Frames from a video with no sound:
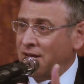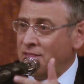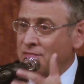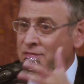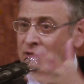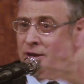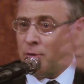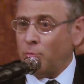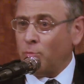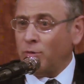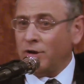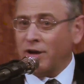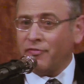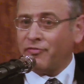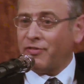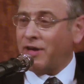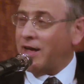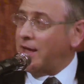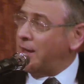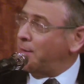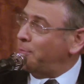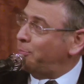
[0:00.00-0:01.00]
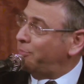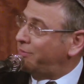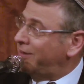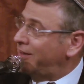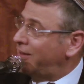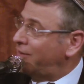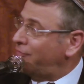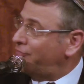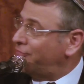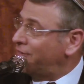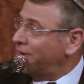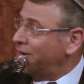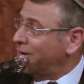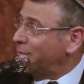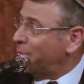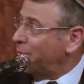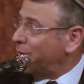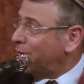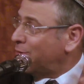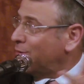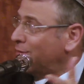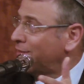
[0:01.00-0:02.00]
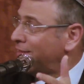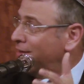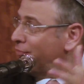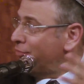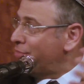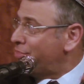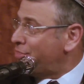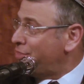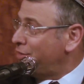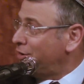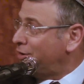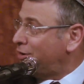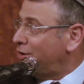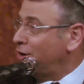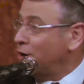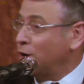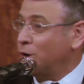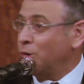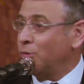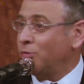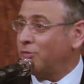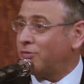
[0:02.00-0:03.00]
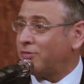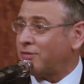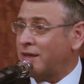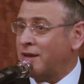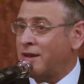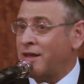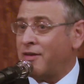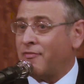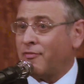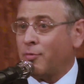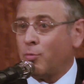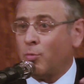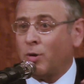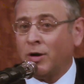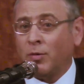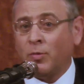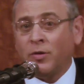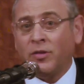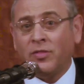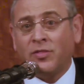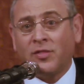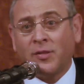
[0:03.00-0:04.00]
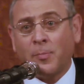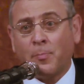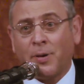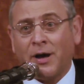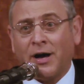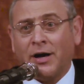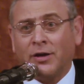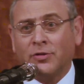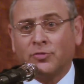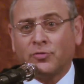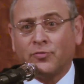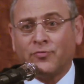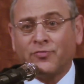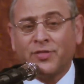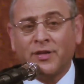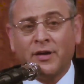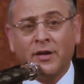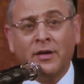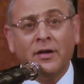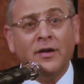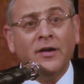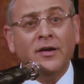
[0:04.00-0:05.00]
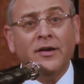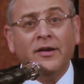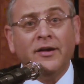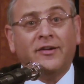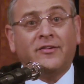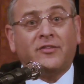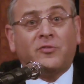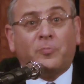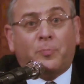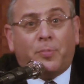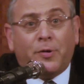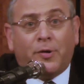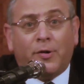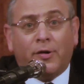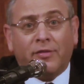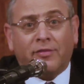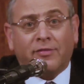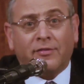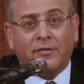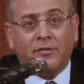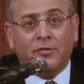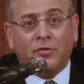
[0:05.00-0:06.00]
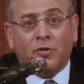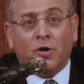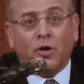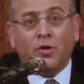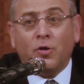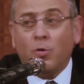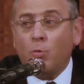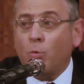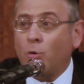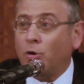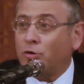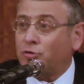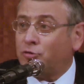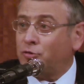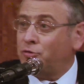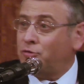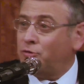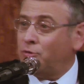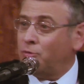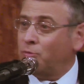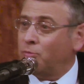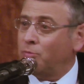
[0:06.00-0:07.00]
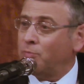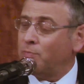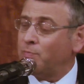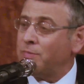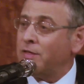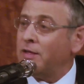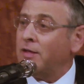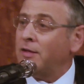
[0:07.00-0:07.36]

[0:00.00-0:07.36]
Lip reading: And then we have an empty evening because everything closed and everyone is a part of the experience and don't know what to do.